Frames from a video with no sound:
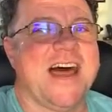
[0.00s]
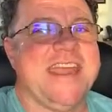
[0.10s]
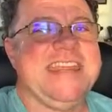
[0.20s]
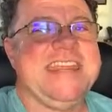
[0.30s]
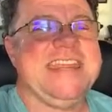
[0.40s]

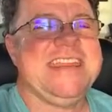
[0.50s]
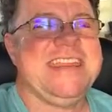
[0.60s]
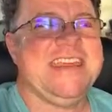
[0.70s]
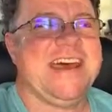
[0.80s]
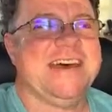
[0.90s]
I
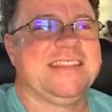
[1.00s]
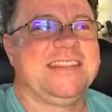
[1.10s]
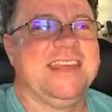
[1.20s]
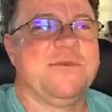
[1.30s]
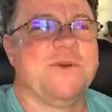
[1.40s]
need a
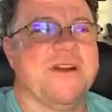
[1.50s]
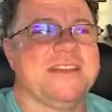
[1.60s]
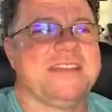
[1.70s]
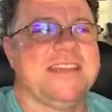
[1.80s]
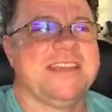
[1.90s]
thing where
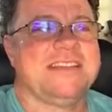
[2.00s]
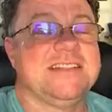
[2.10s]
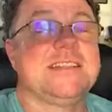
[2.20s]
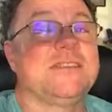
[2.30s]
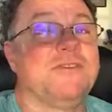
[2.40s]
it says,
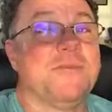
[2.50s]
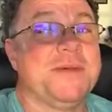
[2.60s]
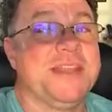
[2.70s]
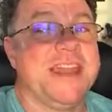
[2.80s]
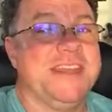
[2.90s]
this is for
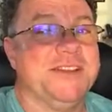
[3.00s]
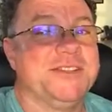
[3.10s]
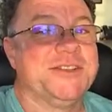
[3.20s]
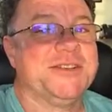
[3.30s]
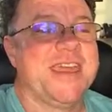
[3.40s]

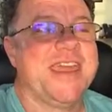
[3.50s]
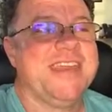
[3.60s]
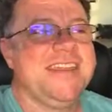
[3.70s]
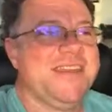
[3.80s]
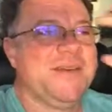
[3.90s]
millennials,
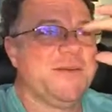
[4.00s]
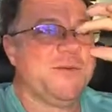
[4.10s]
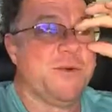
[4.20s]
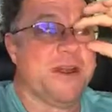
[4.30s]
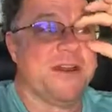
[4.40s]
okay?
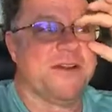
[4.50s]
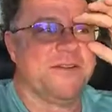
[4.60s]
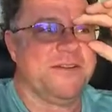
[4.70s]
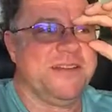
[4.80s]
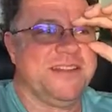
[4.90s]

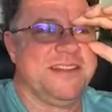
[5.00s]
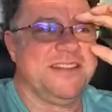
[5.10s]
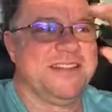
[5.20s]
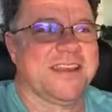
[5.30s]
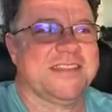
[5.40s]
Where,
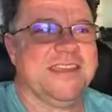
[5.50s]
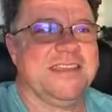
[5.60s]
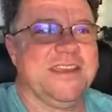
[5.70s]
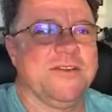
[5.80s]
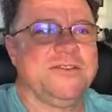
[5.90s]
like,
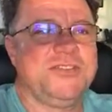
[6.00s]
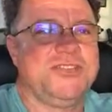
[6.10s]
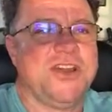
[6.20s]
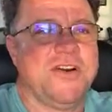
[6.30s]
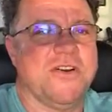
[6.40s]
here's
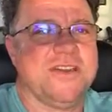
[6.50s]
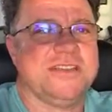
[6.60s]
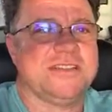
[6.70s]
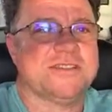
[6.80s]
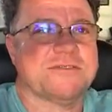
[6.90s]
Joe.
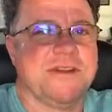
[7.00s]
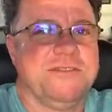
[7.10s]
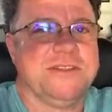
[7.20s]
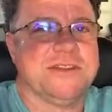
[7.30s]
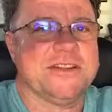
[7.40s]
He's a
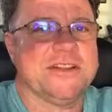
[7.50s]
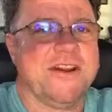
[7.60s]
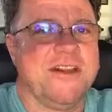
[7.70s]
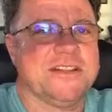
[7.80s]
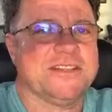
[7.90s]
scruffy looking
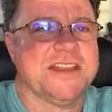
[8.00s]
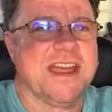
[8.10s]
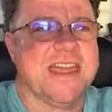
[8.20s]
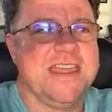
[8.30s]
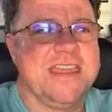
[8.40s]
college
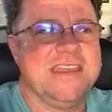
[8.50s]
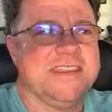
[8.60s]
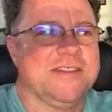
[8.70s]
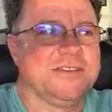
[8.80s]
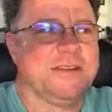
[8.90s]
guy.
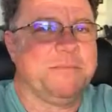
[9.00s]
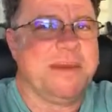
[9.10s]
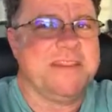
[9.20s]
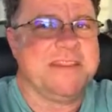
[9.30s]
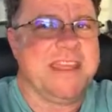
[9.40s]
Here's a
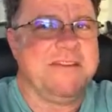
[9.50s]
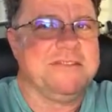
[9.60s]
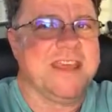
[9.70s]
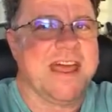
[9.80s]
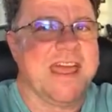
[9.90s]
button
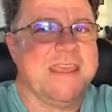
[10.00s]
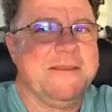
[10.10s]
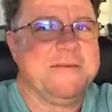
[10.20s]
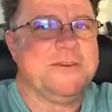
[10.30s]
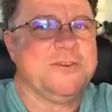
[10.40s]
down guy
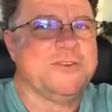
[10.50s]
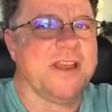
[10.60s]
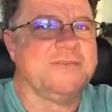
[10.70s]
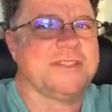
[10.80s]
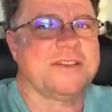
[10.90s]
who
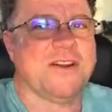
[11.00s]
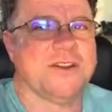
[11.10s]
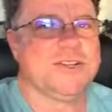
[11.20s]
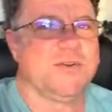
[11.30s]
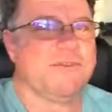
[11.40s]
drives his
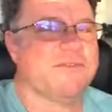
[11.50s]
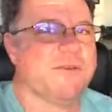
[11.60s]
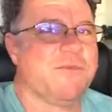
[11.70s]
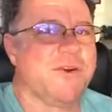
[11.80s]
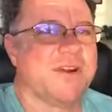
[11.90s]
car to and
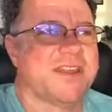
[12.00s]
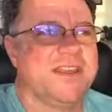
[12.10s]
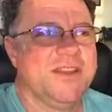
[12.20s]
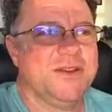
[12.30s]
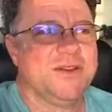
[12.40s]
from
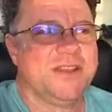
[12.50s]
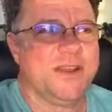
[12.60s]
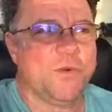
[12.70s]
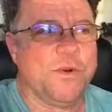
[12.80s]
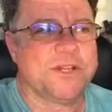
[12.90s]
work.
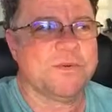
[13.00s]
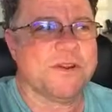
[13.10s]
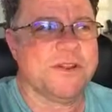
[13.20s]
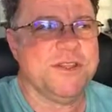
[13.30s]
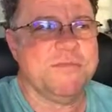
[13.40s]
Which
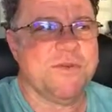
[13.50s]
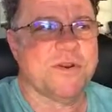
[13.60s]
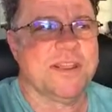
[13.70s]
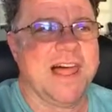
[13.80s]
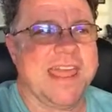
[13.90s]
one are you
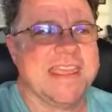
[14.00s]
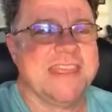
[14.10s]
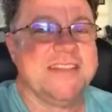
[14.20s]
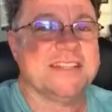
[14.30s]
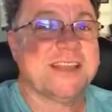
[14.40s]
more like?
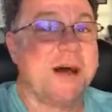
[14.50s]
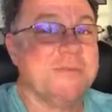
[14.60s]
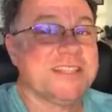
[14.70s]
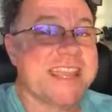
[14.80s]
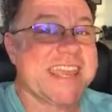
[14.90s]
And it's
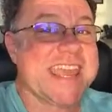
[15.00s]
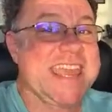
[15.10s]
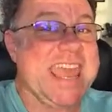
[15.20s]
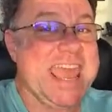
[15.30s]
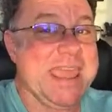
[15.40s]
almost like a
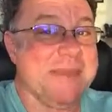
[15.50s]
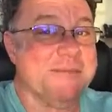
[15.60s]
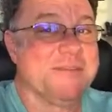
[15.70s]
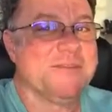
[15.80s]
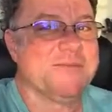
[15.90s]

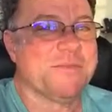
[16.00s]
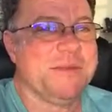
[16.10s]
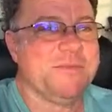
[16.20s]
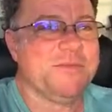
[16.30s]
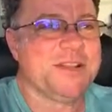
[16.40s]
game where
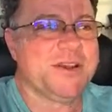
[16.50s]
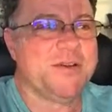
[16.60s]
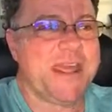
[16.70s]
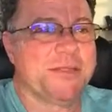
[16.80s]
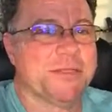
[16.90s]
people would go
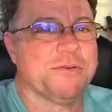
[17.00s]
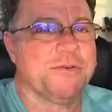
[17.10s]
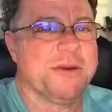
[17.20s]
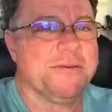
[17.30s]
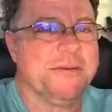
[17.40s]
down
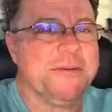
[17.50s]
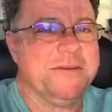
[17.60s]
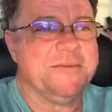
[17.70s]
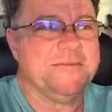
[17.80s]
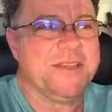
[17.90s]
through
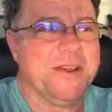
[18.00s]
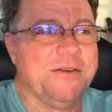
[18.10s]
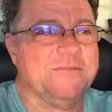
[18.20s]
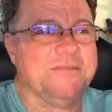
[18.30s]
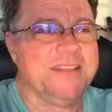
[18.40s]

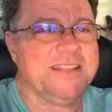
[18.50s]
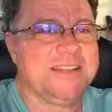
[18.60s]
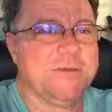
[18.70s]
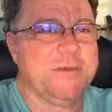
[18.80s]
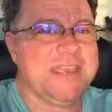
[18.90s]

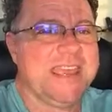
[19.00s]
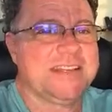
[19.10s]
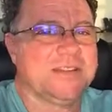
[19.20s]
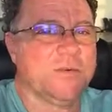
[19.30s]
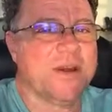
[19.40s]
until we
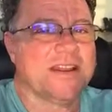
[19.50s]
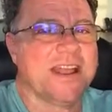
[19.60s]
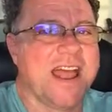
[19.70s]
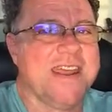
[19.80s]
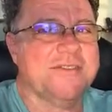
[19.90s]
get to what
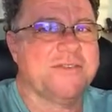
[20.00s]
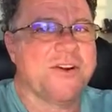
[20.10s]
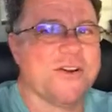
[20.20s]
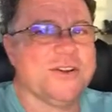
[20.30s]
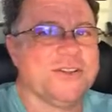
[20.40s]
kind of
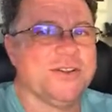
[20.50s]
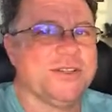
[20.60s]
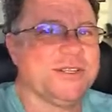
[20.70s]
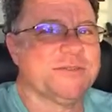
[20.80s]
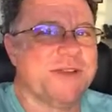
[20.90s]
car
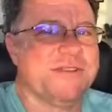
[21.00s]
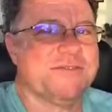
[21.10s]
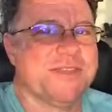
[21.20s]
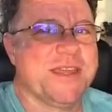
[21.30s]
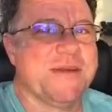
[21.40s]
insurance is right
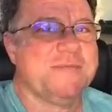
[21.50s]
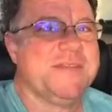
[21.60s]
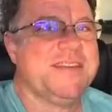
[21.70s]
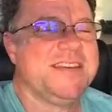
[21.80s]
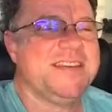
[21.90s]
for them.